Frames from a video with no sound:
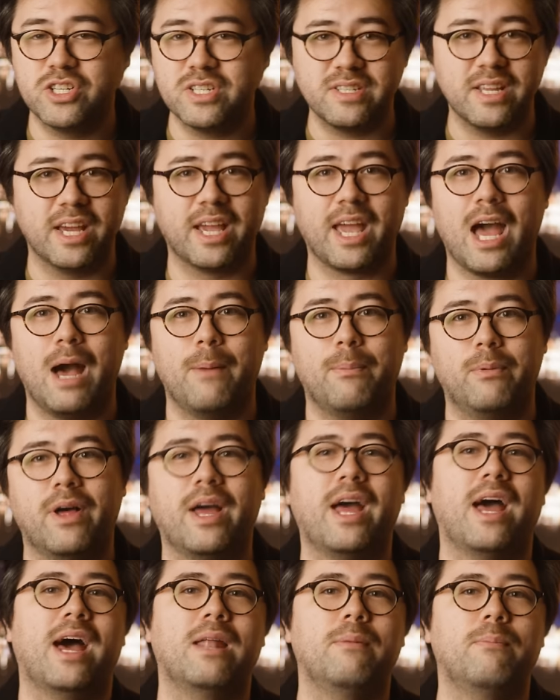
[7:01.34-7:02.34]
just like Apple
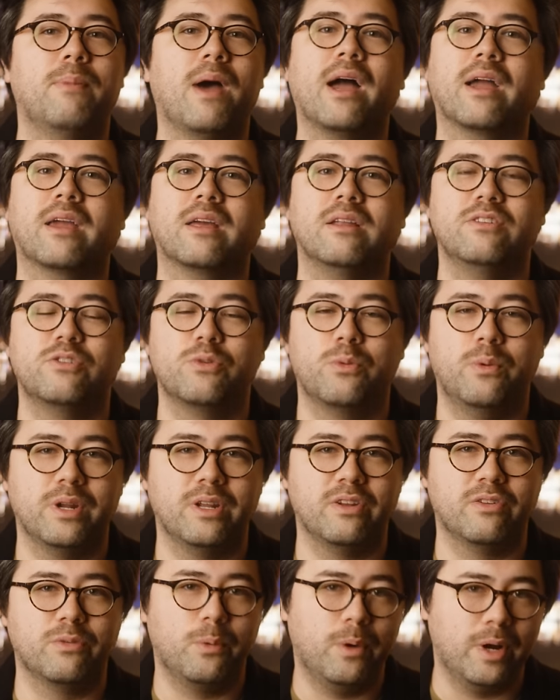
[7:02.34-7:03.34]
had back in
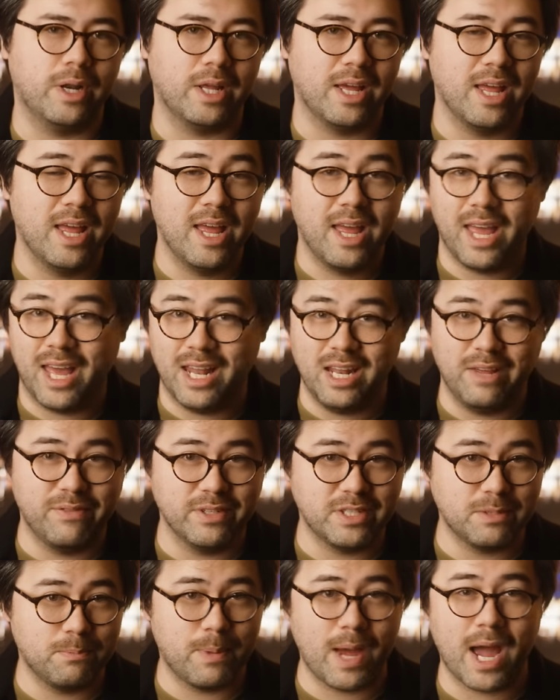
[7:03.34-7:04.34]
2020. And if
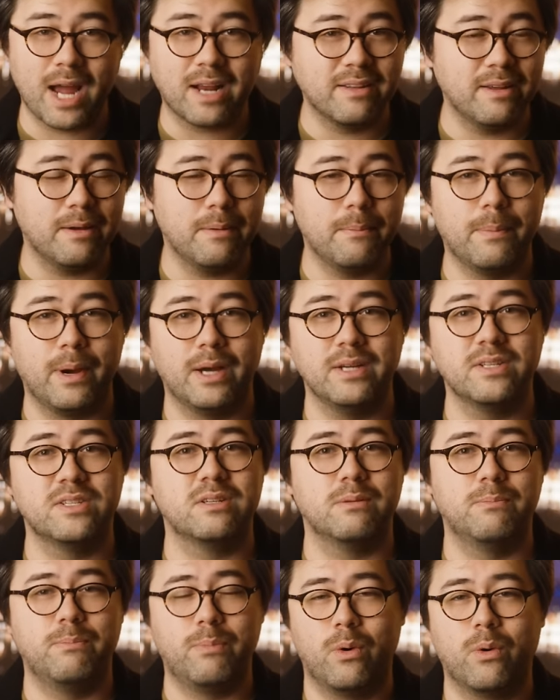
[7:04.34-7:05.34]
it's backed up by
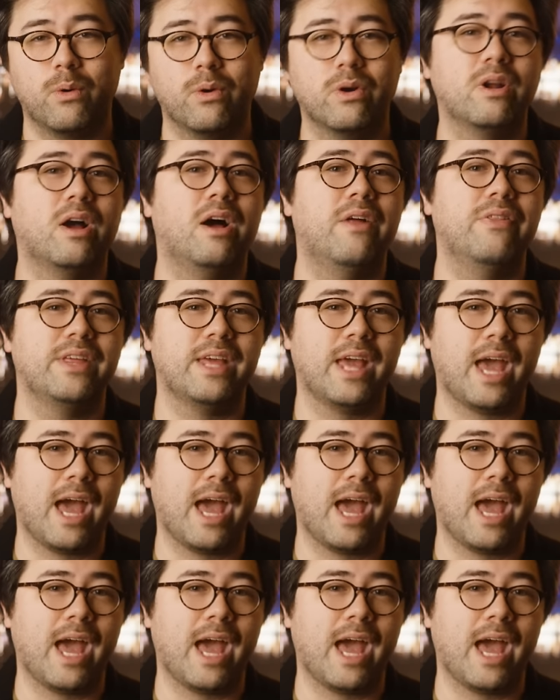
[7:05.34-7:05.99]
support on the